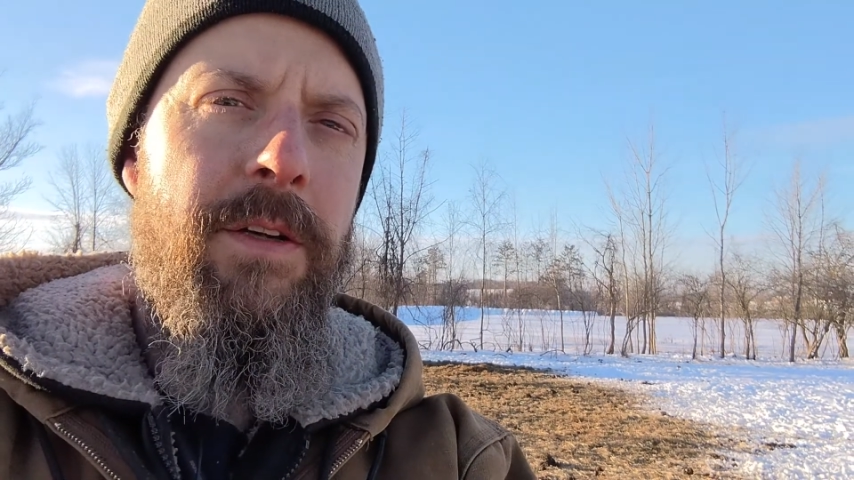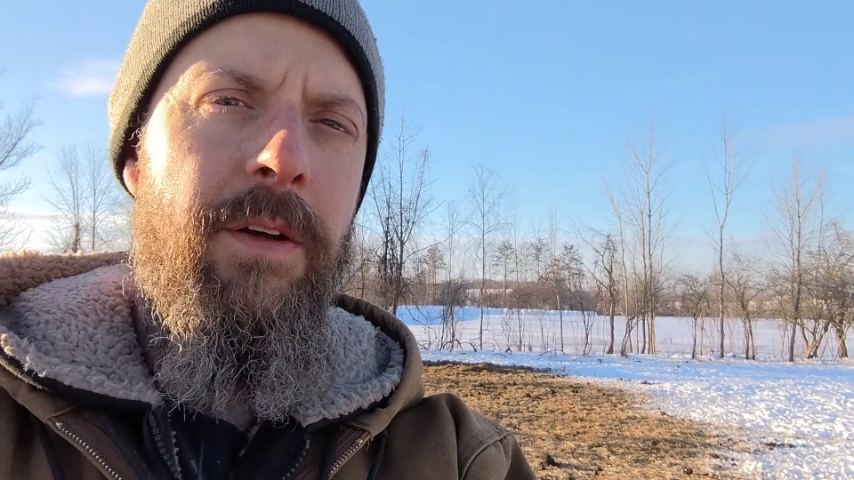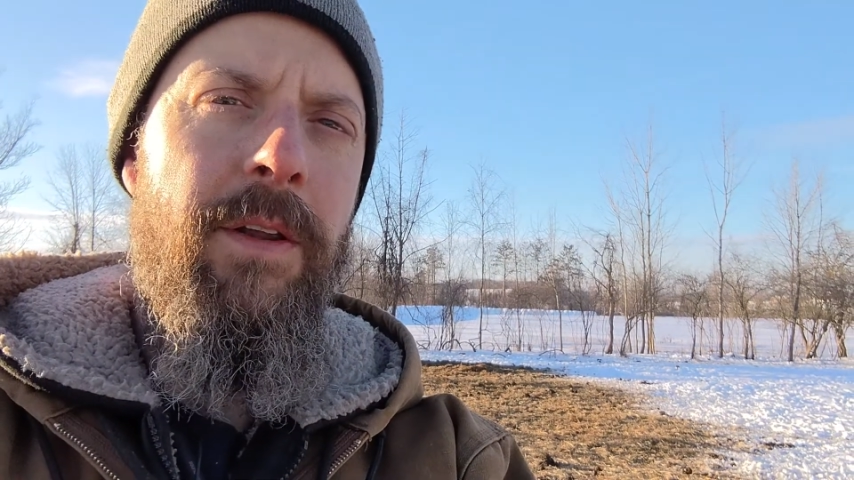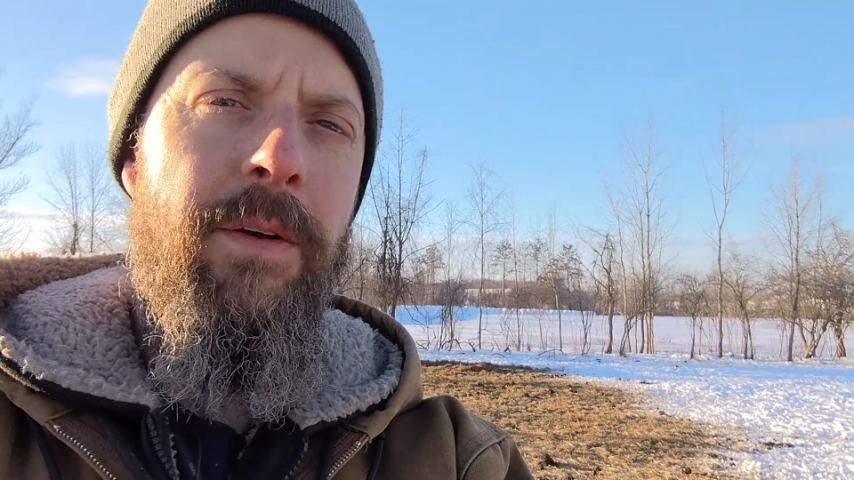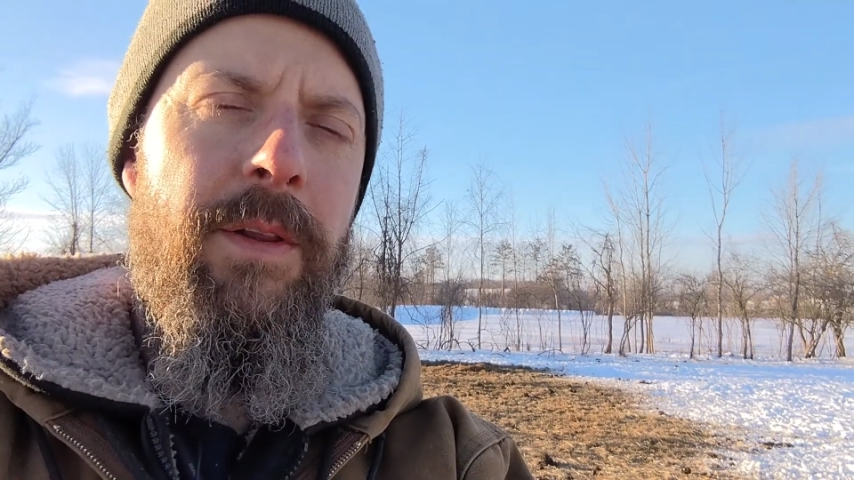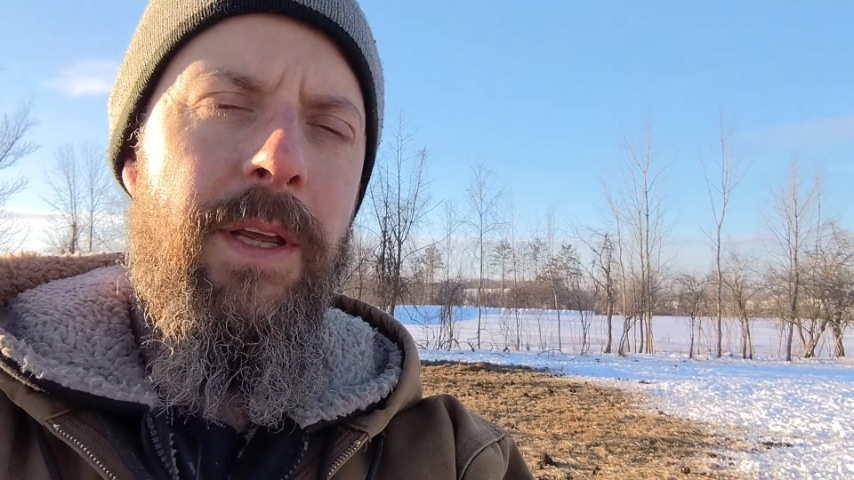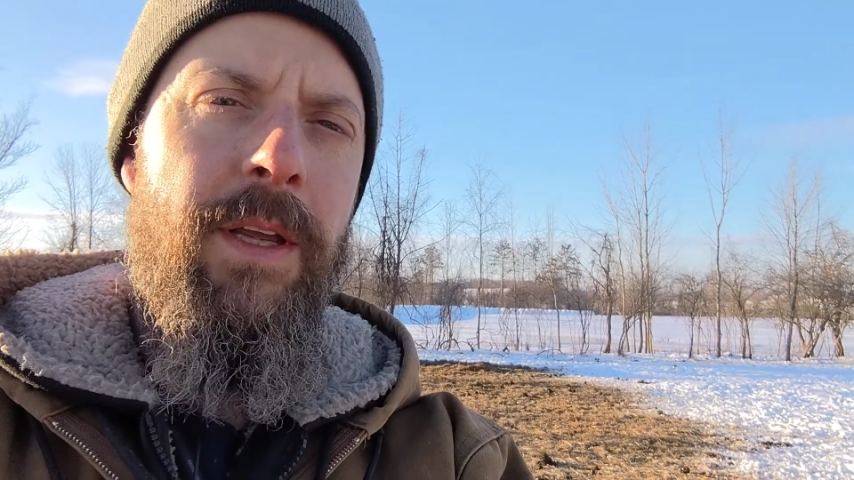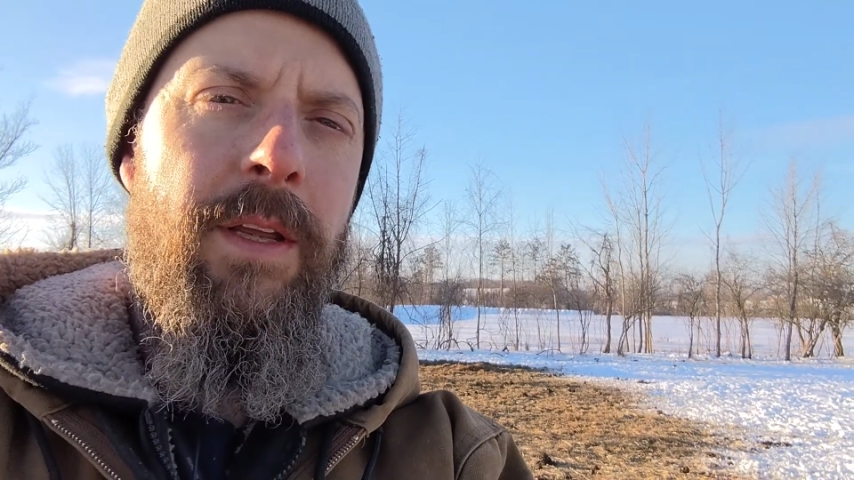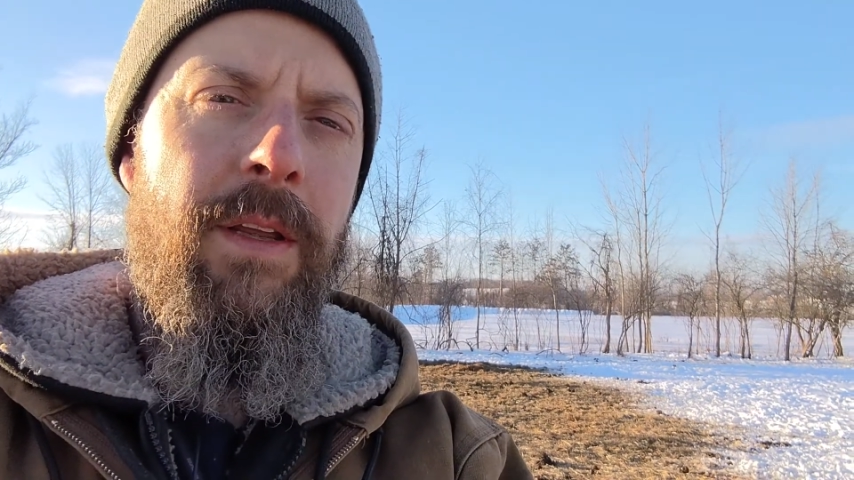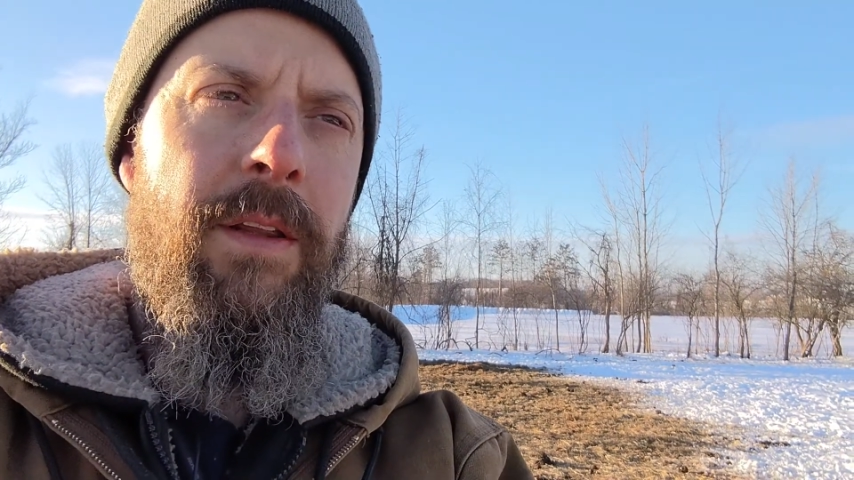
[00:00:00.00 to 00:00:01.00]
although
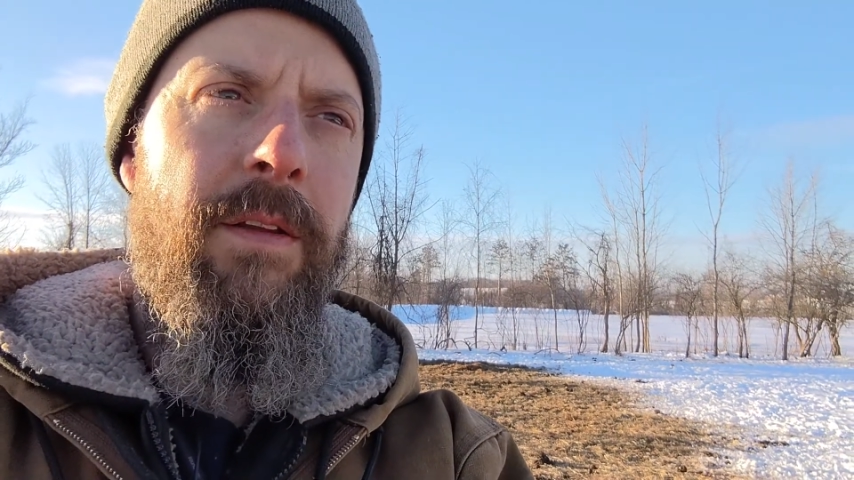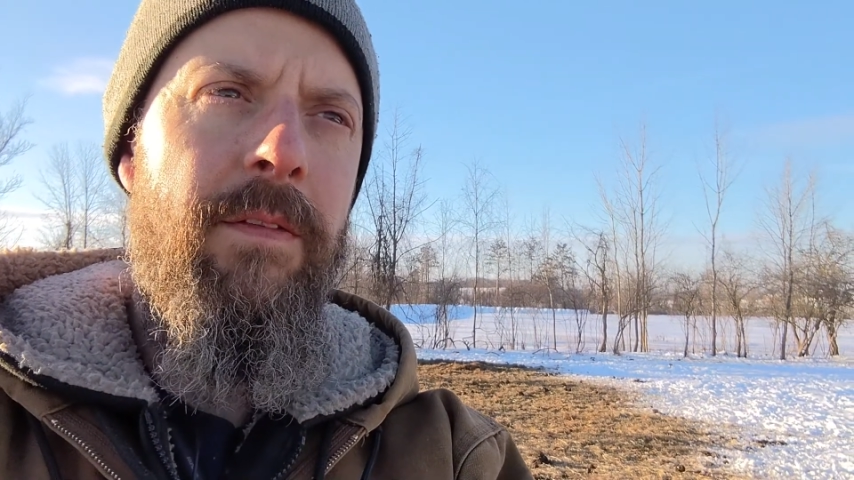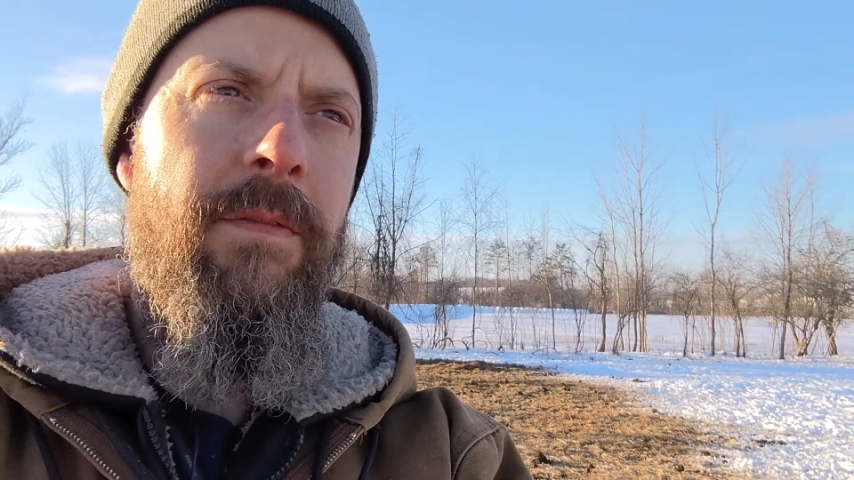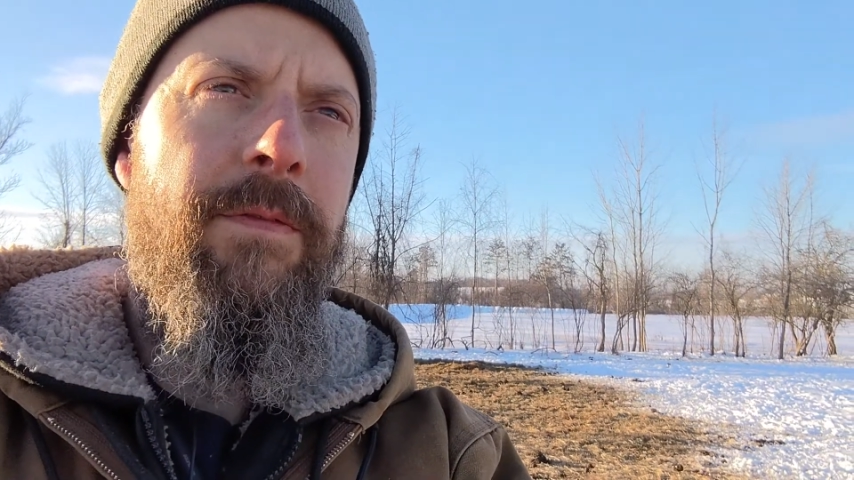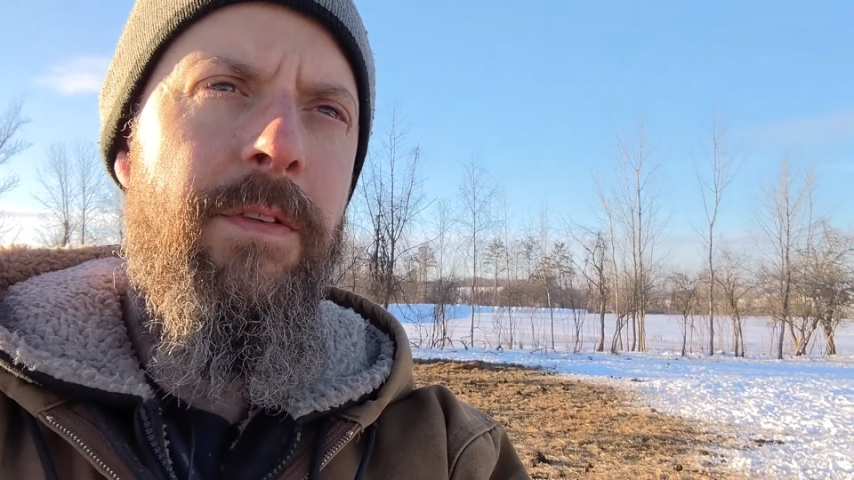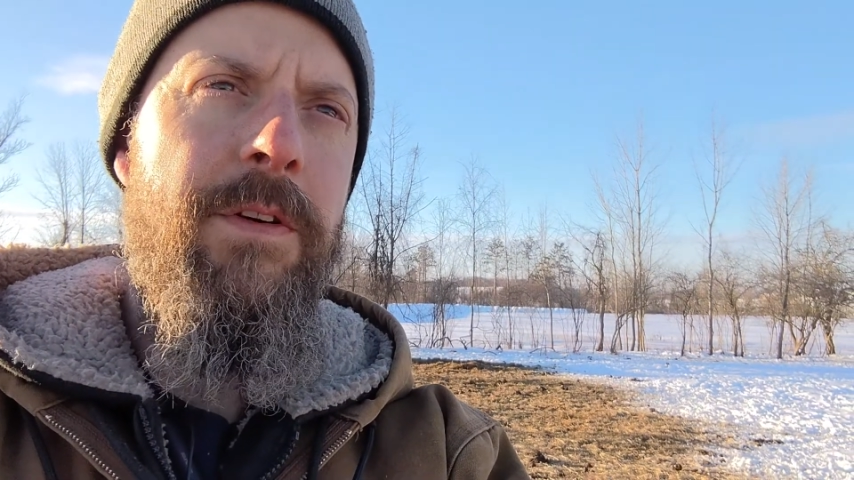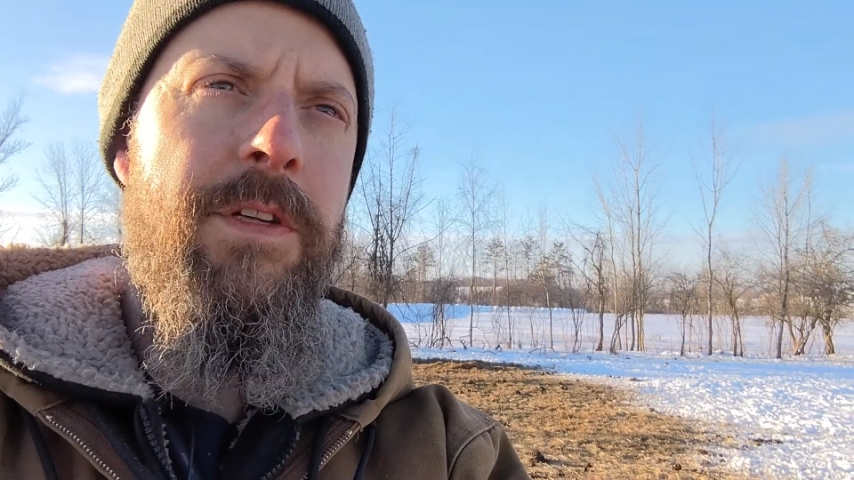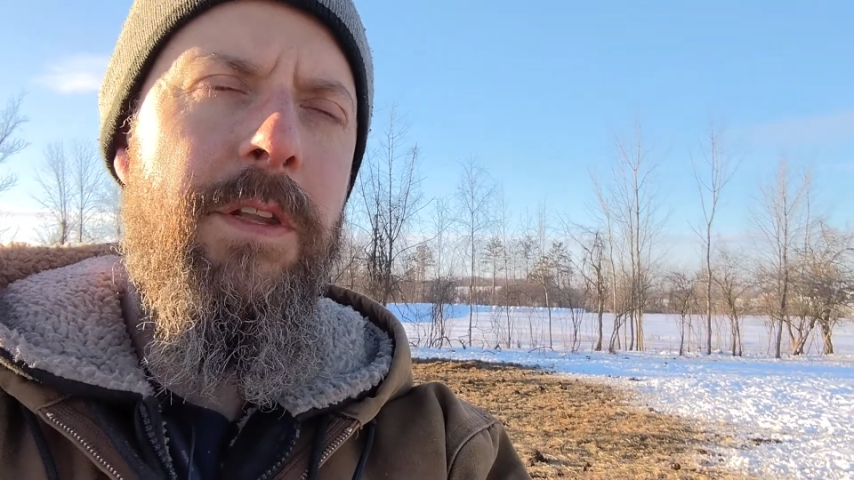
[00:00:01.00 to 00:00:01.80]
the first